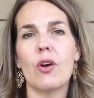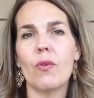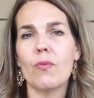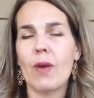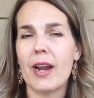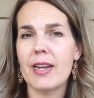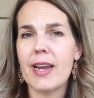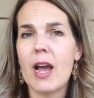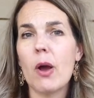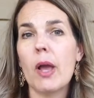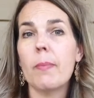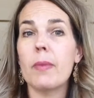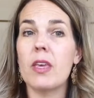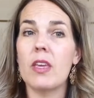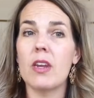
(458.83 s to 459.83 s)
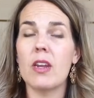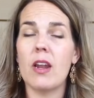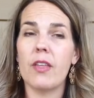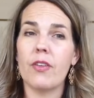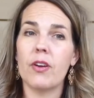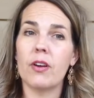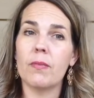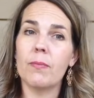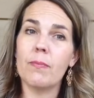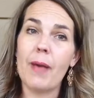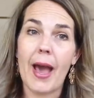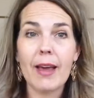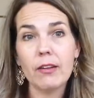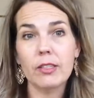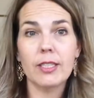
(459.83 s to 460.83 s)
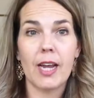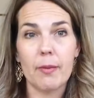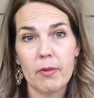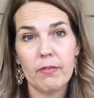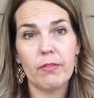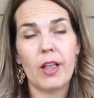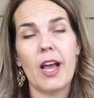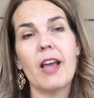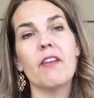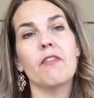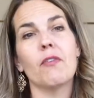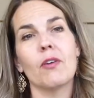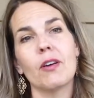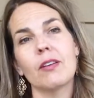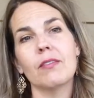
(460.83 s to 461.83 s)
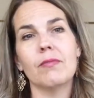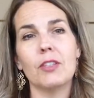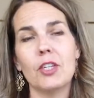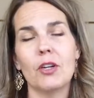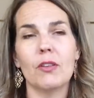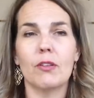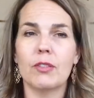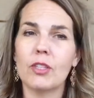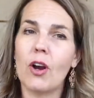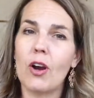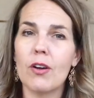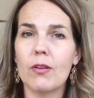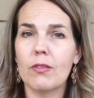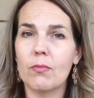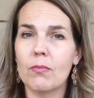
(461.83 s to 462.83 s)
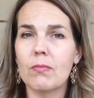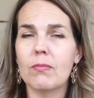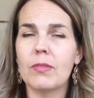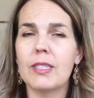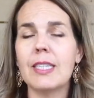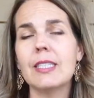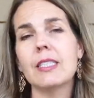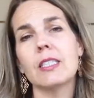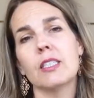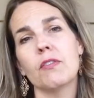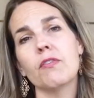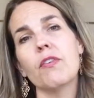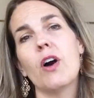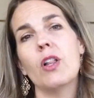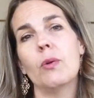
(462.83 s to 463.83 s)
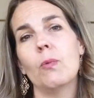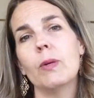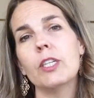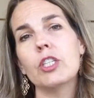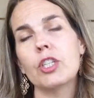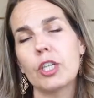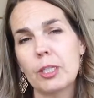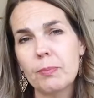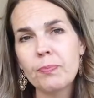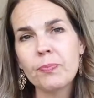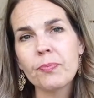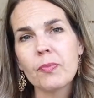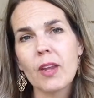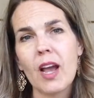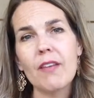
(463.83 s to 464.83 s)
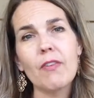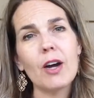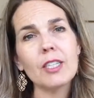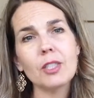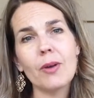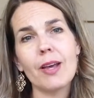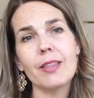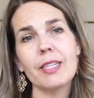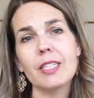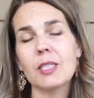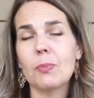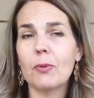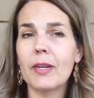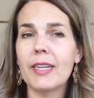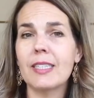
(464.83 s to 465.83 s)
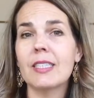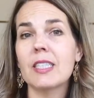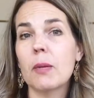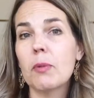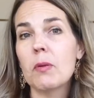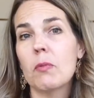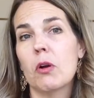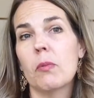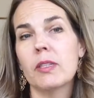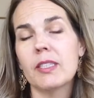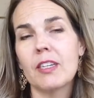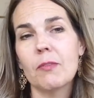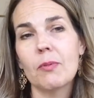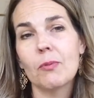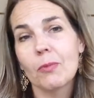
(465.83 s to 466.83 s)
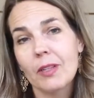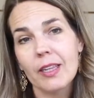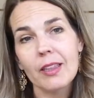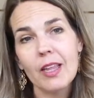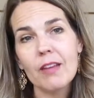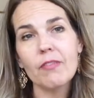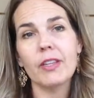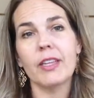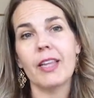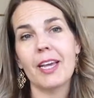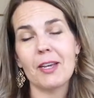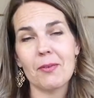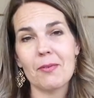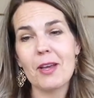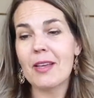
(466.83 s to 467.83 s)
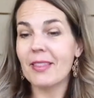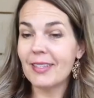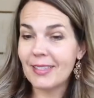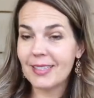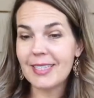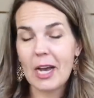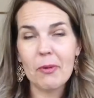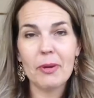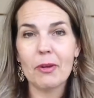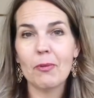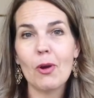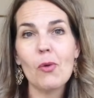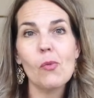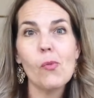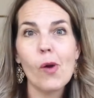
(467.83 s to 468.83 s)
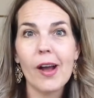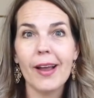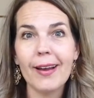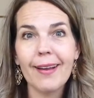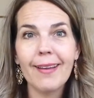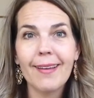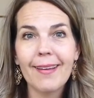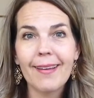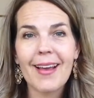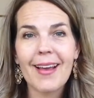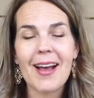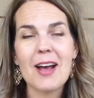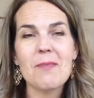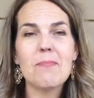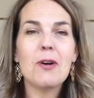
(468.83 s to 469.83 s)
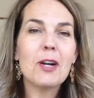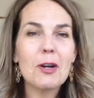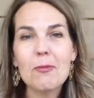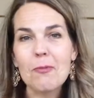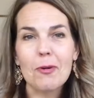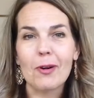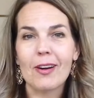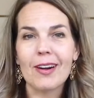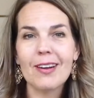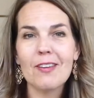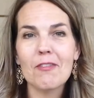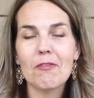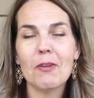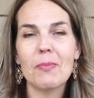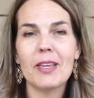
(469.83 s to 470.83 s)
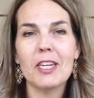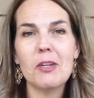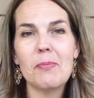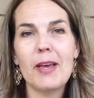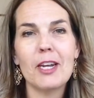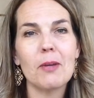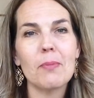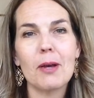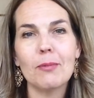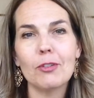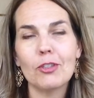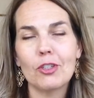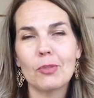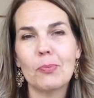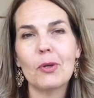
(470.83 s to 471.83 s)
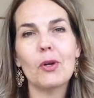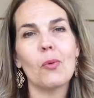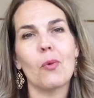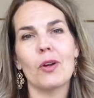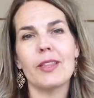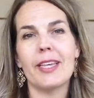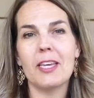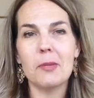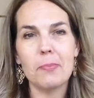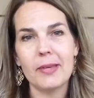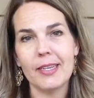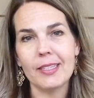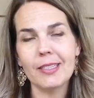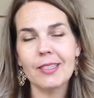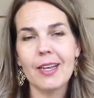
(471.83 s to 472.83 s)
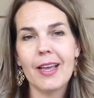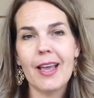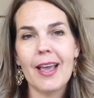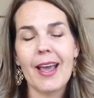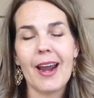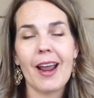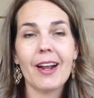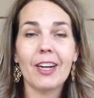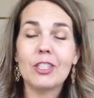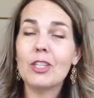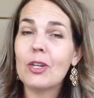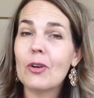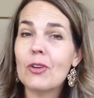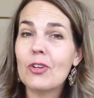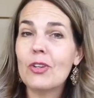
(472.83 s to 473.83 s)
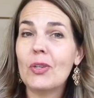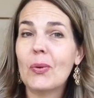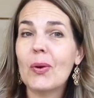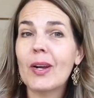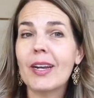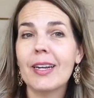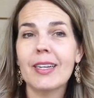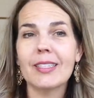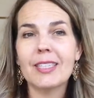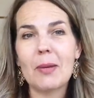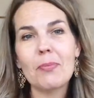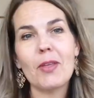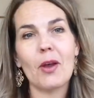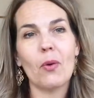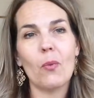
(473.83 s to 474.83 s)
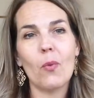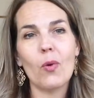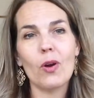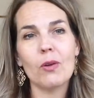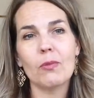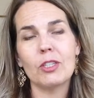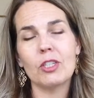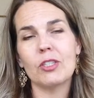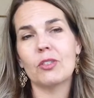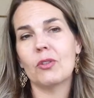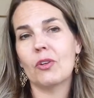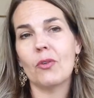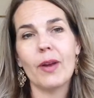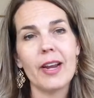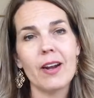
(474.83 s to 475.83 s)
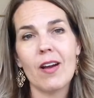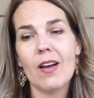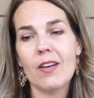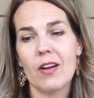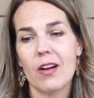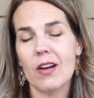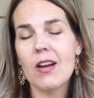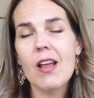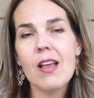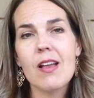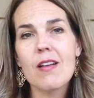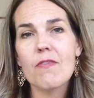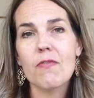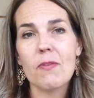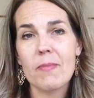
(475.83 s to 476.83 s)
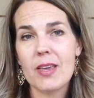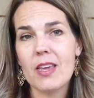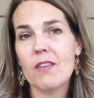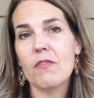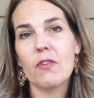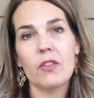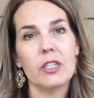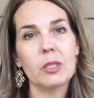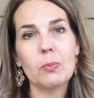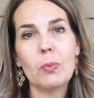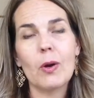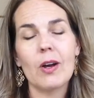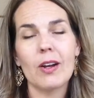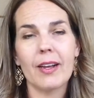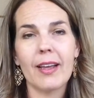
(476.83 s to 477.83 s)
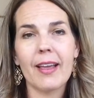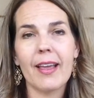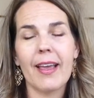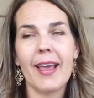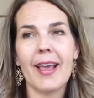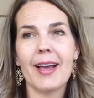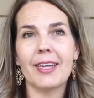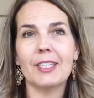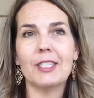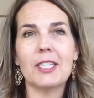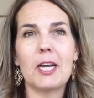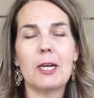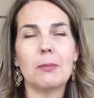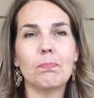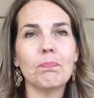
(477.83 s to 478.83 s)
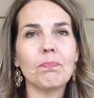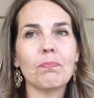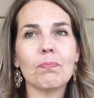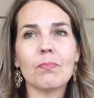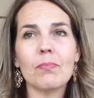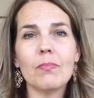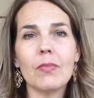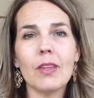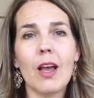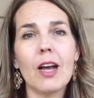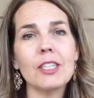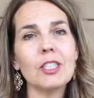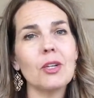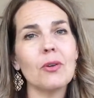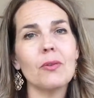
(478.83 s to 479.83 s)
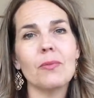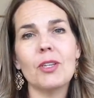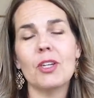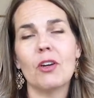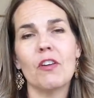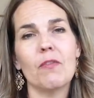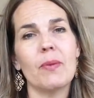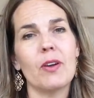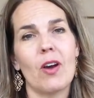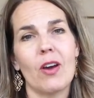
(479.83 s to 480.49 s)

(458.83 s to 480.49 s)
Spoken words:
right now I'm in another battle time of life, or, those harder seasons of fall and winter, I've also had these spring and summer moments that have been really lovely. Like This Is How We Grow won a book award from the Independent Publishers Book Award, the IPPES, and I got to go to New York and accept that award, which is a great honor for me and for this book. And also, have been